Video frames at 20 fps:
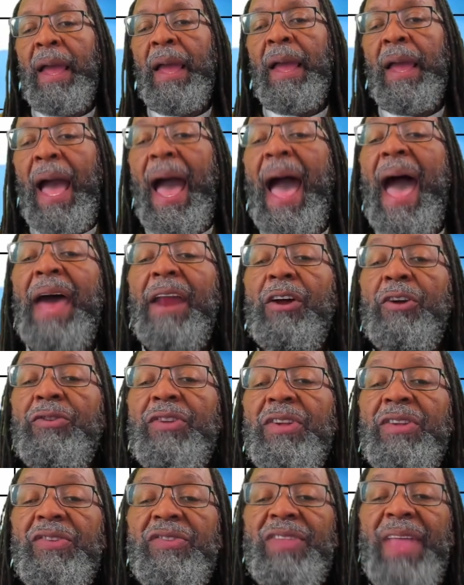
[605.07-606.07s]
idols
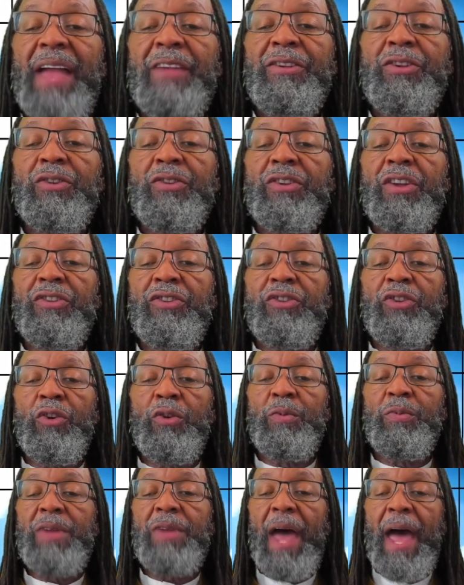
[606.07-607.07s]
and statues
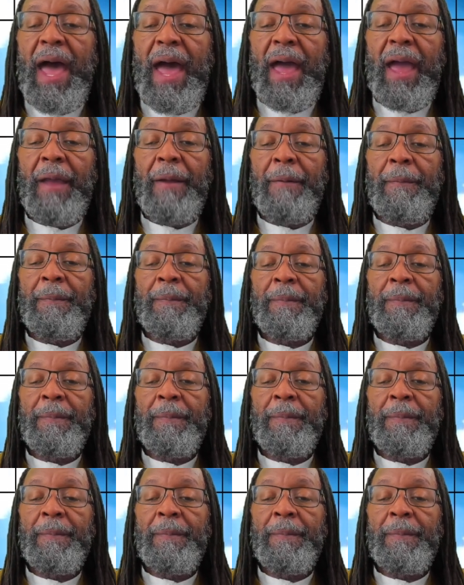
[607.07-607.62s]
consume time.